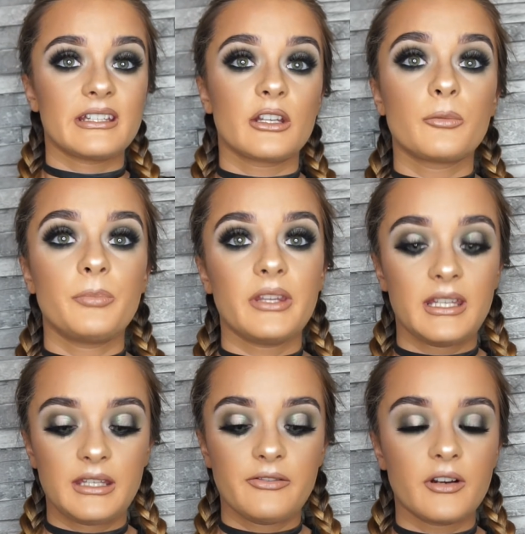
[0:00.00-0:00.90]
and I
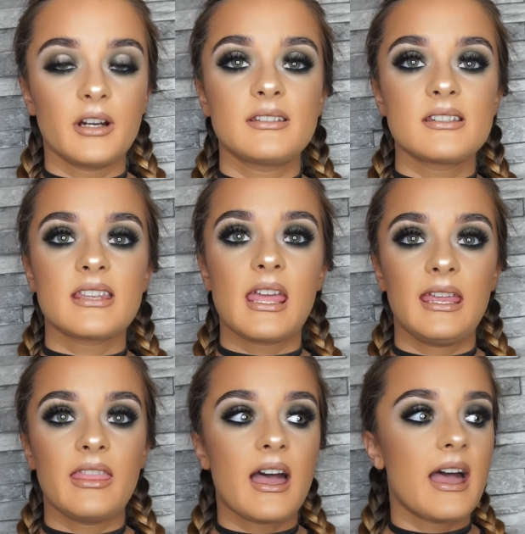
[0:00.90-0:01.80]
completely forgot to
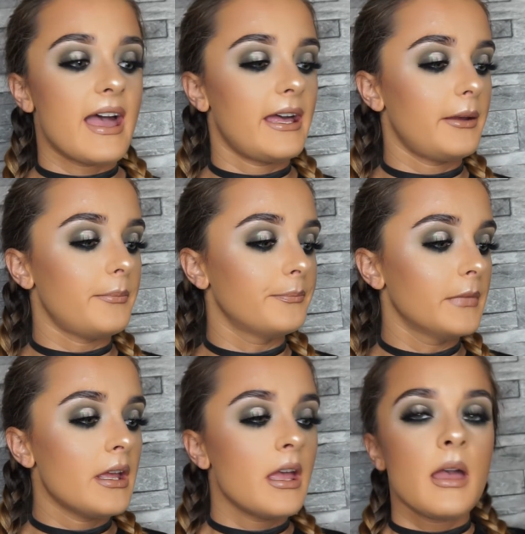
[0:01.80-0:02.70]
say that
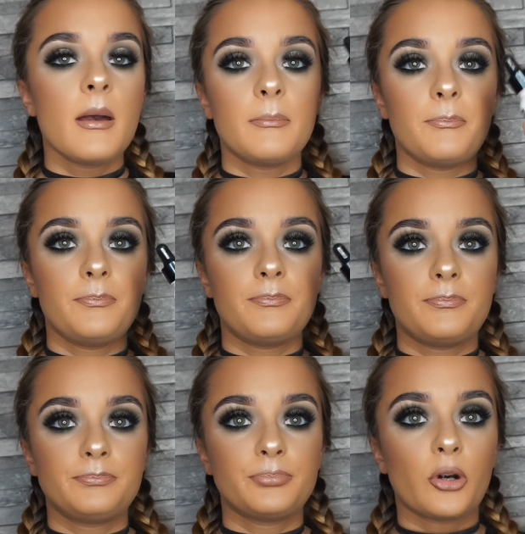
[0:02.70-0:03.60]

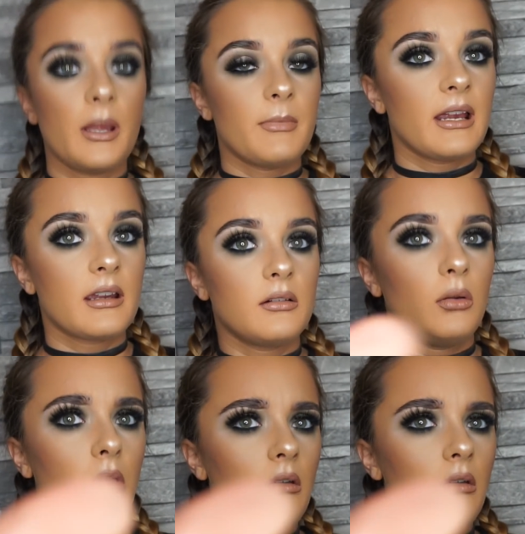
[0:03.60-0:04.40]
Primark